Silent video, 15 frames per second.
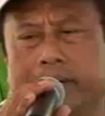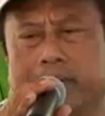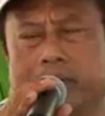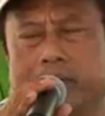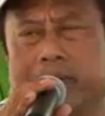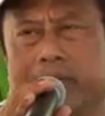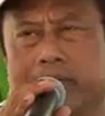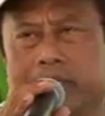
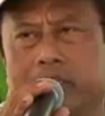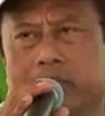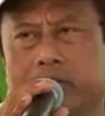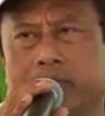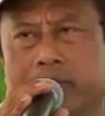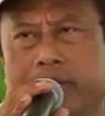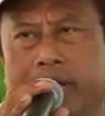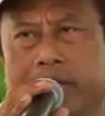what needs to
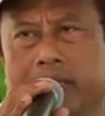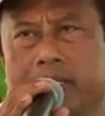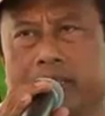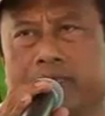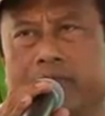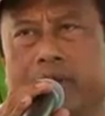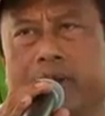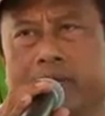be done is
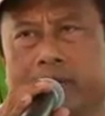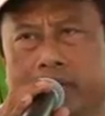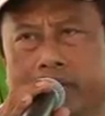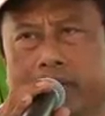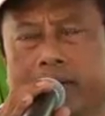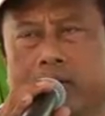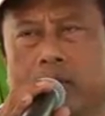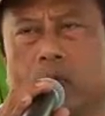very
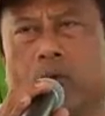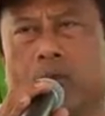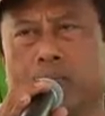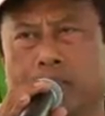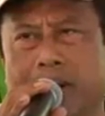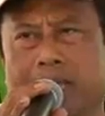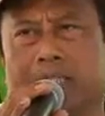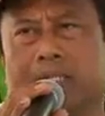clear. We
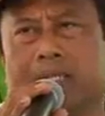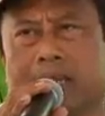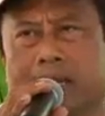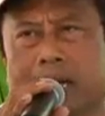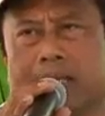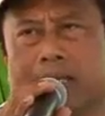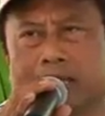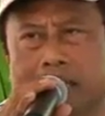must
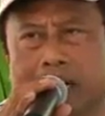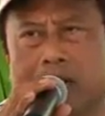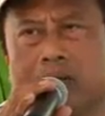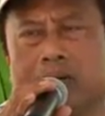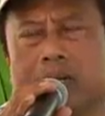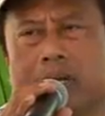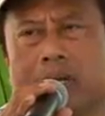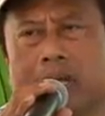cut
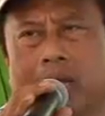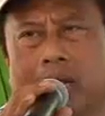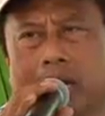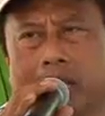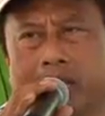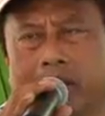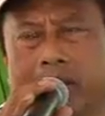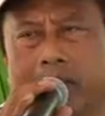down
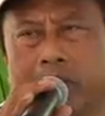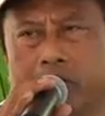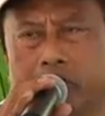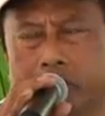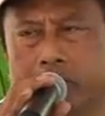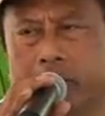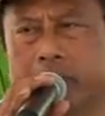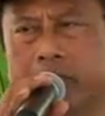on the
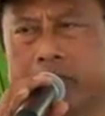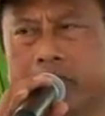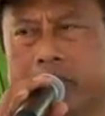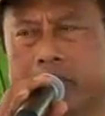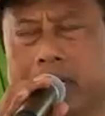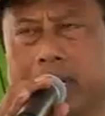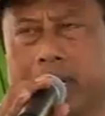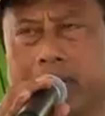emissions
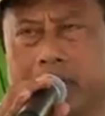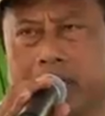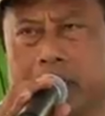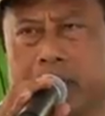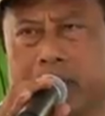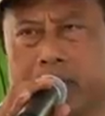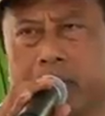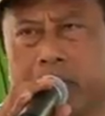that
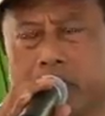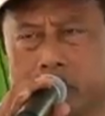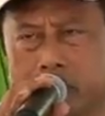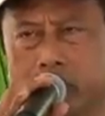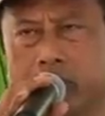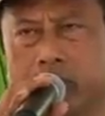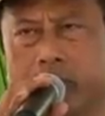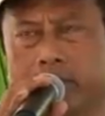is being
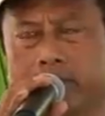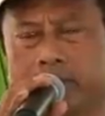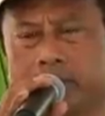produced.